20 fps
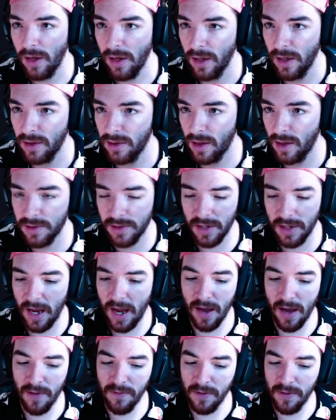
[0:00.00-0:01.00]
It doesn't
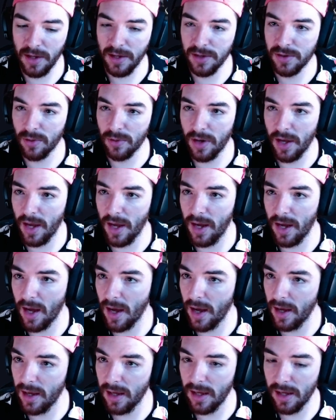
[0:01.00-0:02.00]
have any sort of
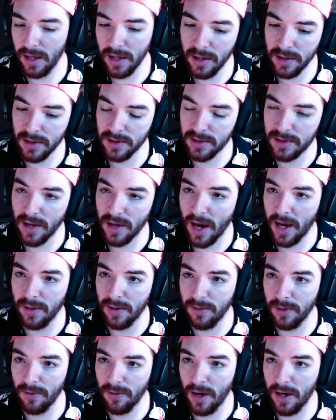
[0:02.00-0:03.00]
AI inside
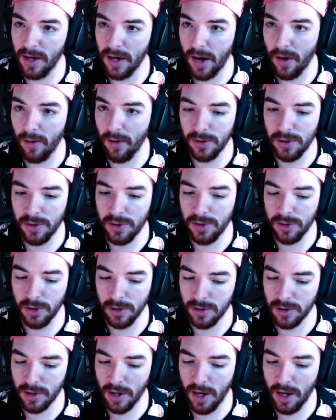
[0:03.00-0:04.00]
of it right now. It's
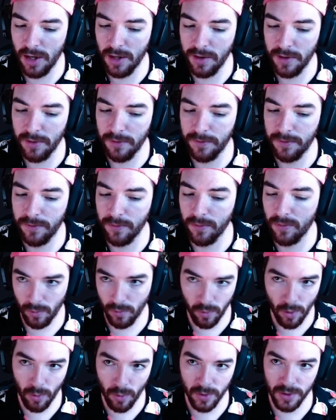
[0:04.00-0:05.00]
just kind of
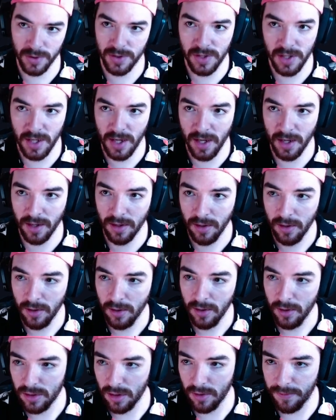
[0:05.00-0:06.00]
what we're seeing.
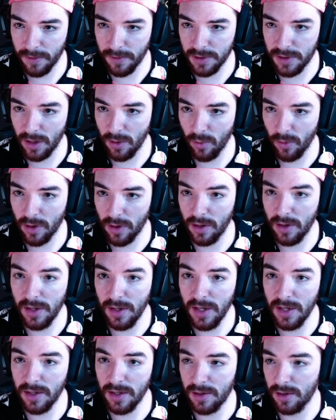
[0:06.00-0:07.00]
So the first thing we're going to
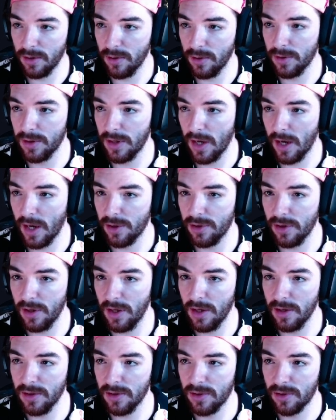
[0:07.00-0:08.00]
need to do is
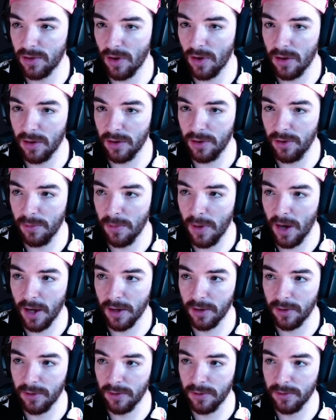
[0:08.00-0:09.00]
actually install a new
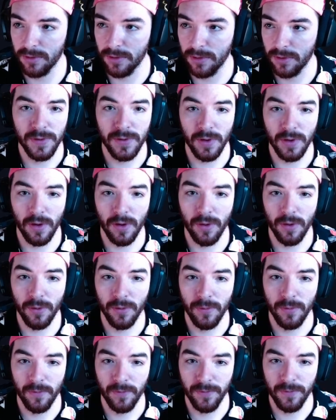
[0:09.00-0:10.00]
model.
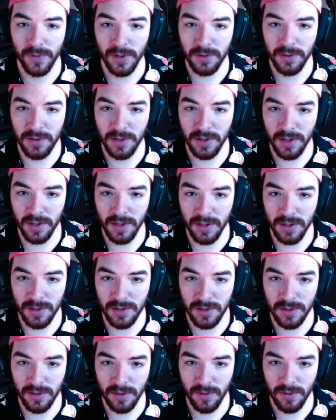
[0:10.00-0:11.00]
So you see
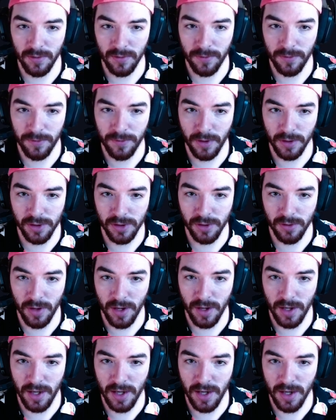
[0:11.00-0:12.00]
this function
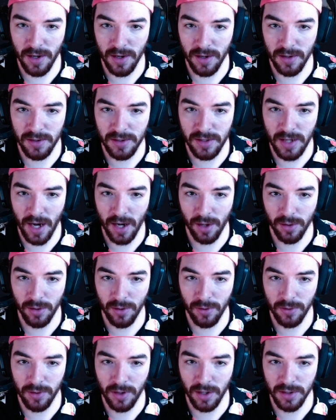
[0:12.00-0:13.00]
right here,
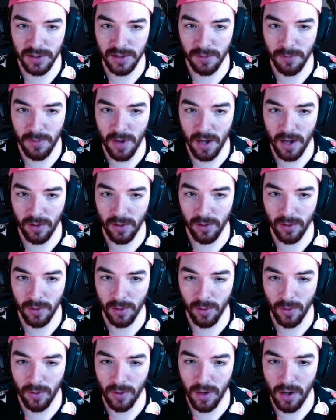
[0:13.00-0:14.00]
download custom model or
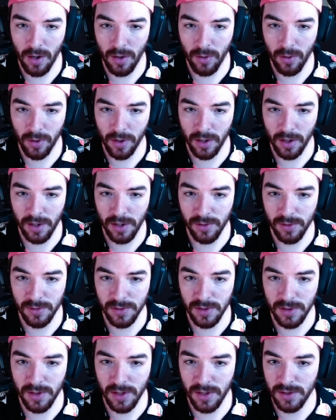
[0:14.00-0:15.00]
LoRA. We're going to
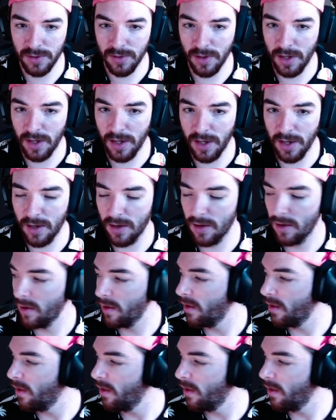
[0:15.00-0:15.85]
use this right here.